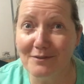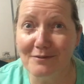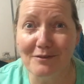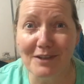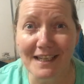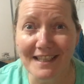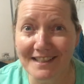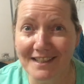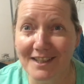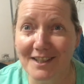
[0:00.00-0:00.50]

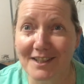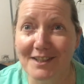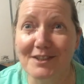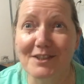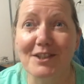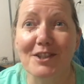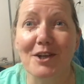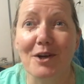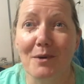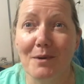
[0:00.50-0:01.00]
right now
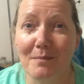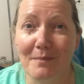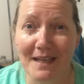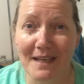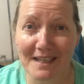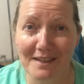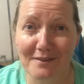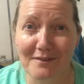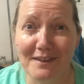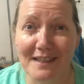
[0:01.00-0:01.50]
to go and
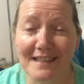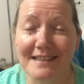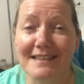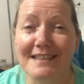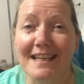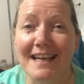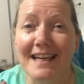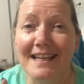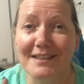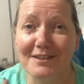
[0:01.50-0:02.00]

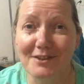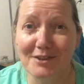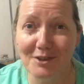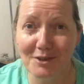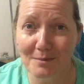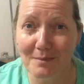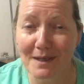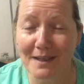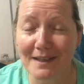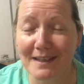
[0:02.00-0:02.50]
manifest and
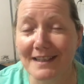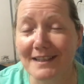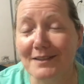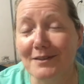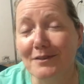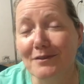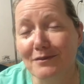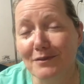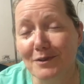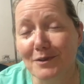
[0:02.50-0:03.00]
do my little
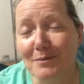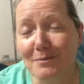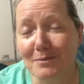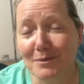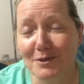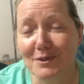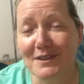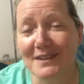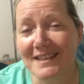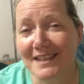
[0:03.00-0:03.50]
full
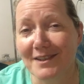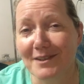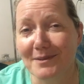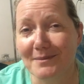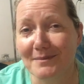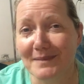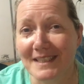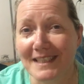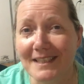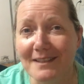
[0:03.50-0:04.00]
moon
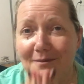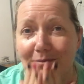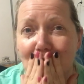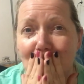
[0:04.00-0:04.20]
ceremony.